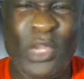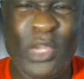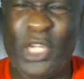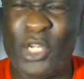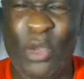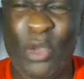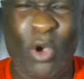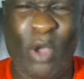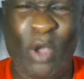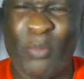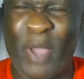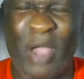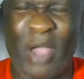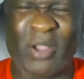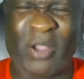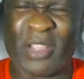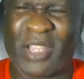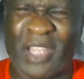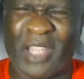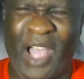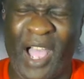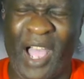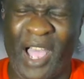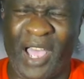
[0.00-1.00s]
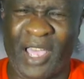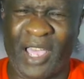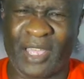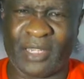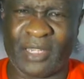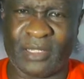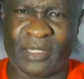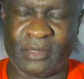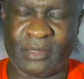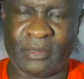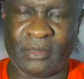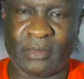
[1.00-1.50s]
we know about God,
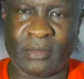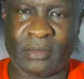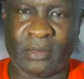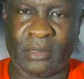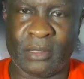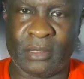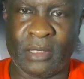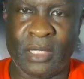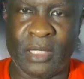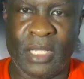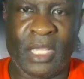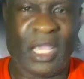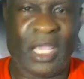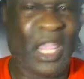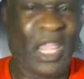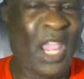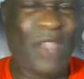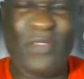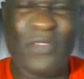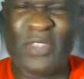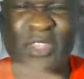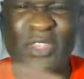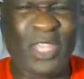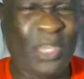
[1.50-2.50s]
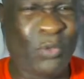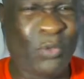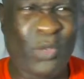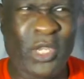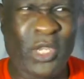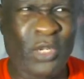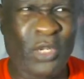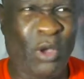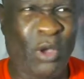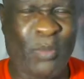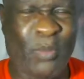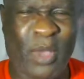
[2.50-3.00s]
everything we
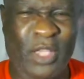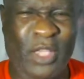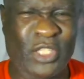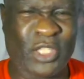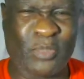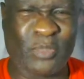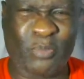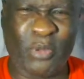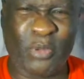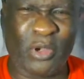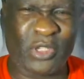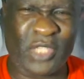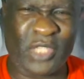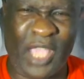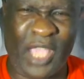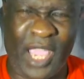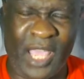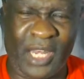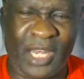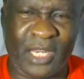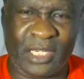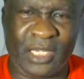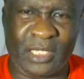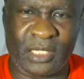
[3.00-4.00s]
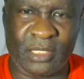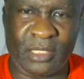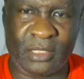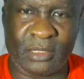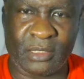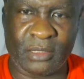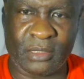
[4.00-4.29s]
know about spirituality,